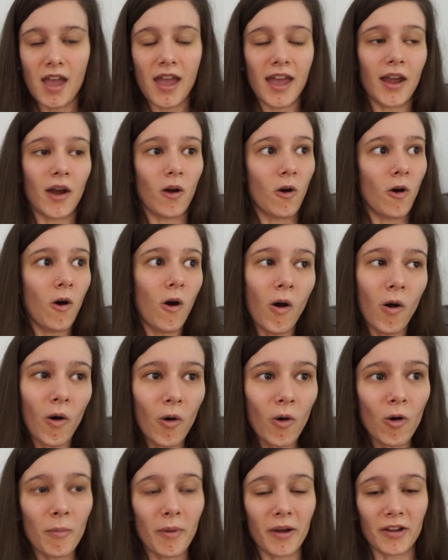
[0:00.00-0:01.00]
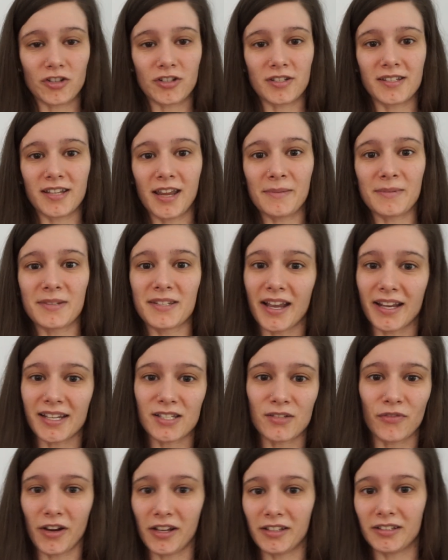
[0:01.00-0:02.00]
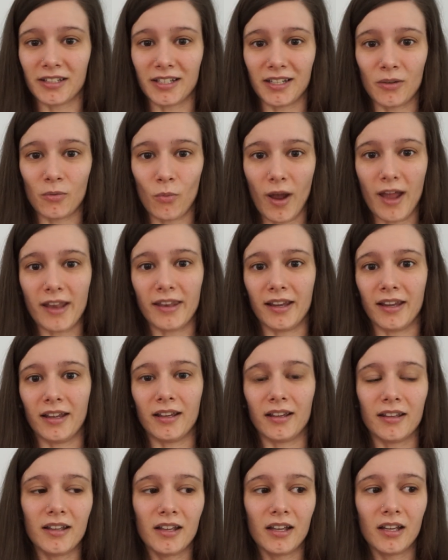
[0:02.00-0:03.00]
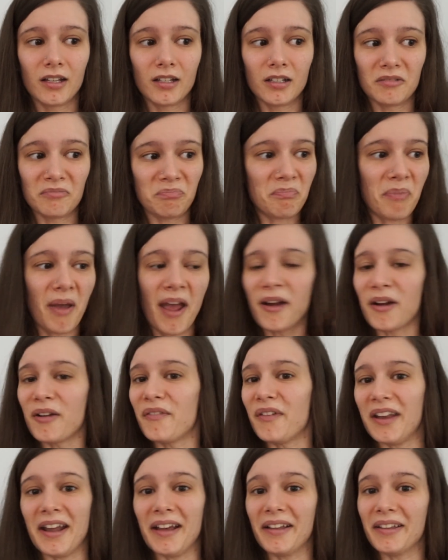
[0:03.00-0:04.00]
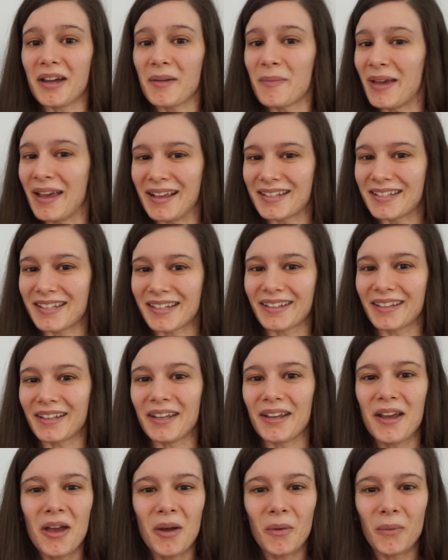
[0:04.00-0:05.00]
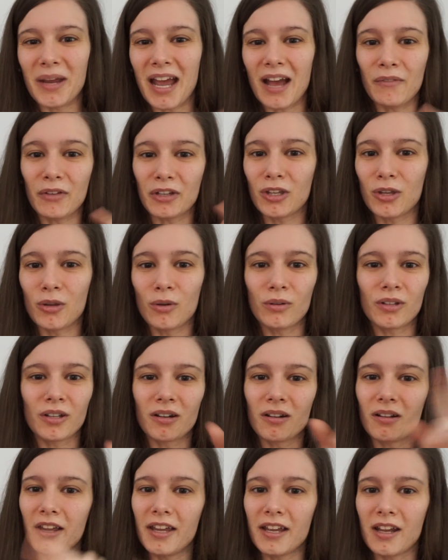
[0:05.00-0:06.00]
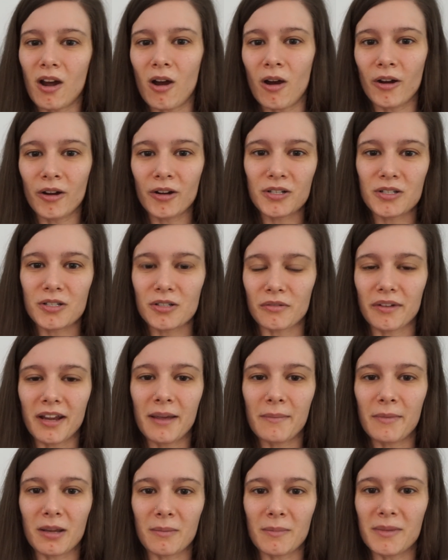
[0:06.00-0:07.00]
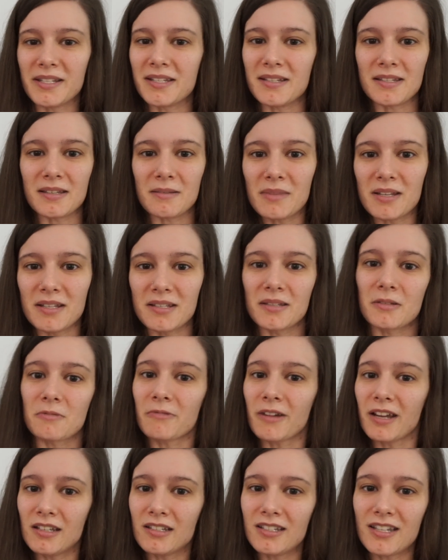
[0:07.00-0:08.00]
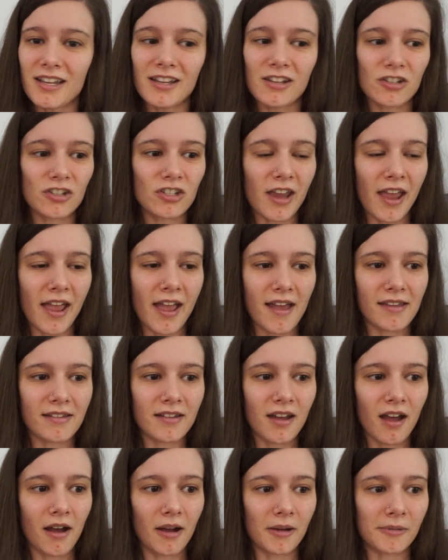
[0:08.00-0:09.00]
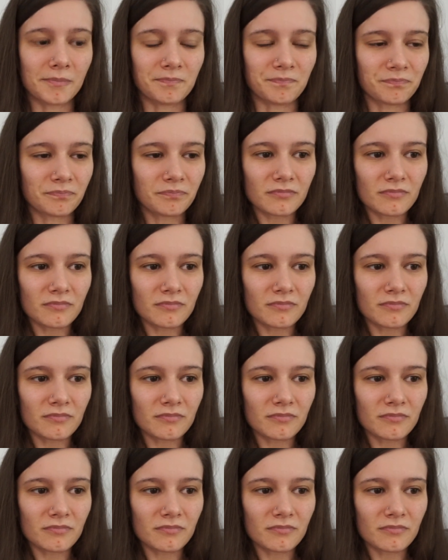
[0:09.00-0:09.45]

a whole bunch of same-sex friendly wedding paraphernalia, basically. We have a cute little, like, heart ceramic Missus and Missus ring dish, and um,